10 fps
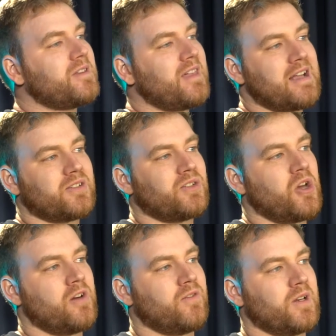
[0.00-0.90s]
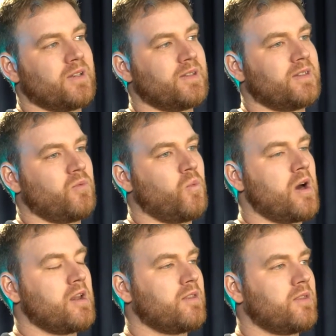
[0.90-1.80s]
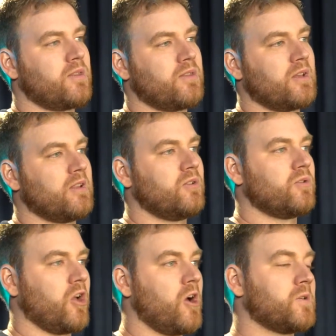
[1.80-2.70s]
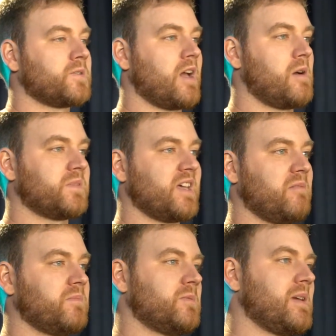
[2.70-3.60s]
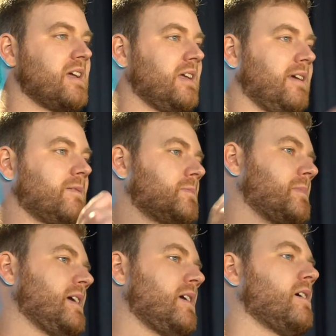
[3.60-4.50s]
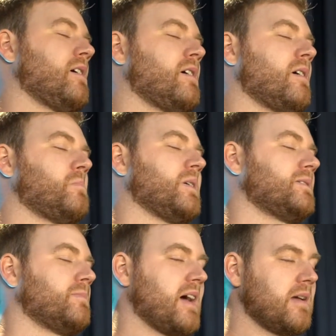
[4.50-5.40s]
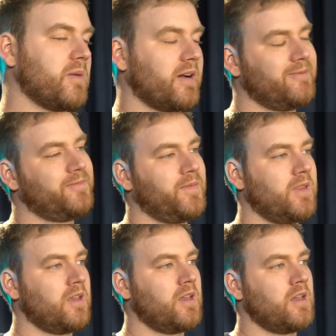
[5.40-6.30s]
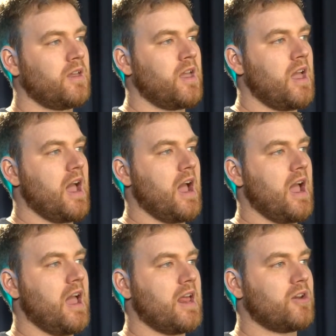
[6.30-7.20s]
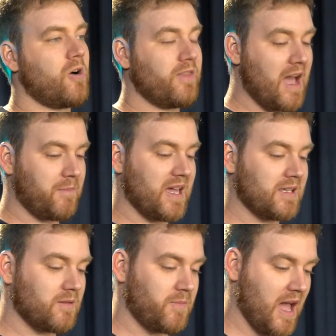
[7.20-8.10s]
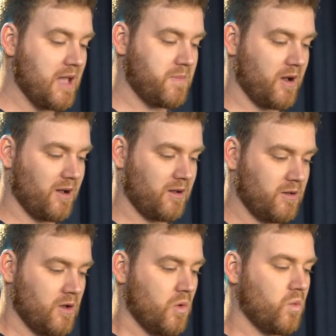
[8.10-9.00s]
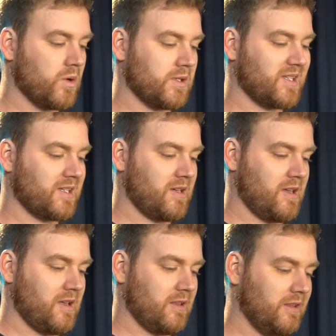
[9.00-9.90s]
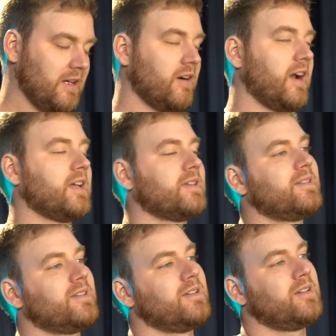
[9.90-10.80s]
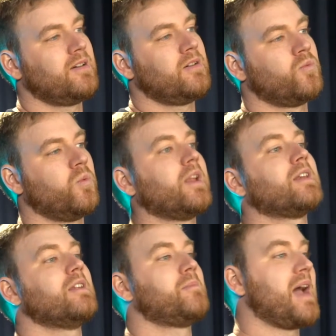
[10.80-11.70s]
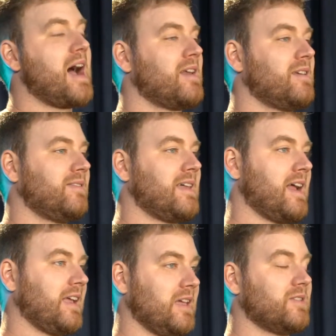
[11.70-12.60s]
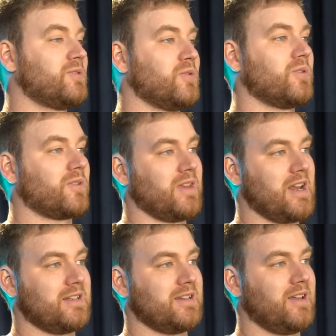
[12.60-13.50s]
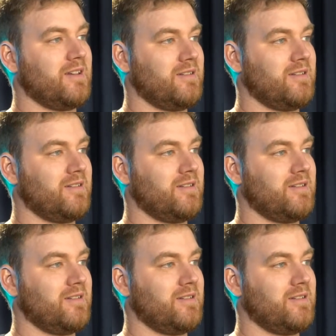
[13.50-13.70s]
that service, one of the little girls comes up to me and gives me a piece of paper. And on that piece of paper was lyrics written about that kid's talk that I'd done,